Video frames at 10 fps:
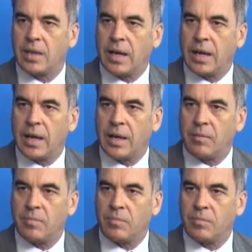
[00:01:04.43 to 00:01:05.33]

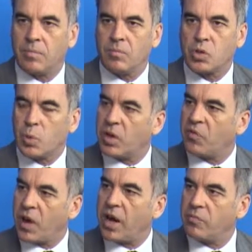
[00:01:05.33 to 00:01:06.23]

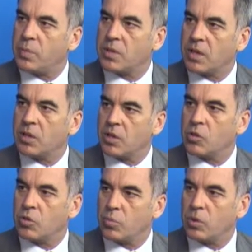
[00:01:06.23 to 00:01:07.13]
25% of the
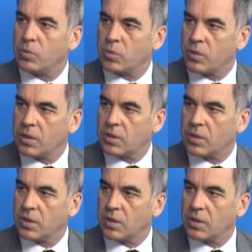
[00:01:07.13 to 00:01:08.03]
attributable risk
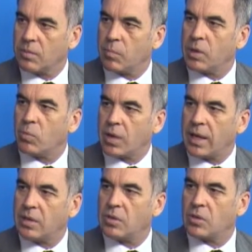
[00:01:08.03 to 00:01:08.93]
being
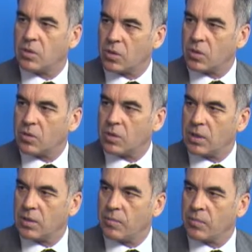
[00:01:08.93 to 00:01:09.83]
related to
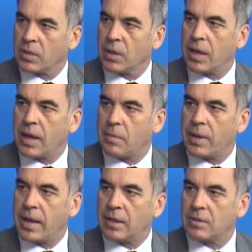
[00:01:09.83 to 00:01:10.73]
surgery and
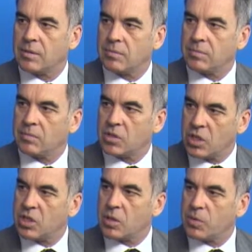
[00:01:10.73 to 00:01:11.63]
about
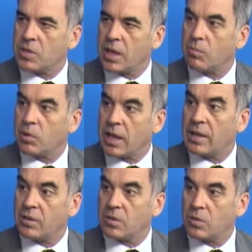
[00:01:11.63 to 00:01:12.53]
60%
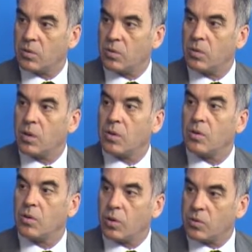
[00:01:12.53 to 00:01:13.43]
related to
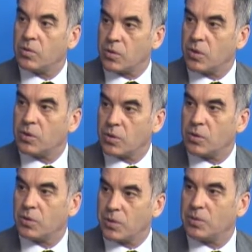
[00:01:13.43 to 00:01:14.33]

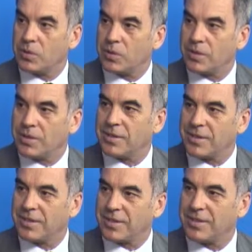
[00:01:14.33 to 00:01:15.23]
non-surgical illnesses.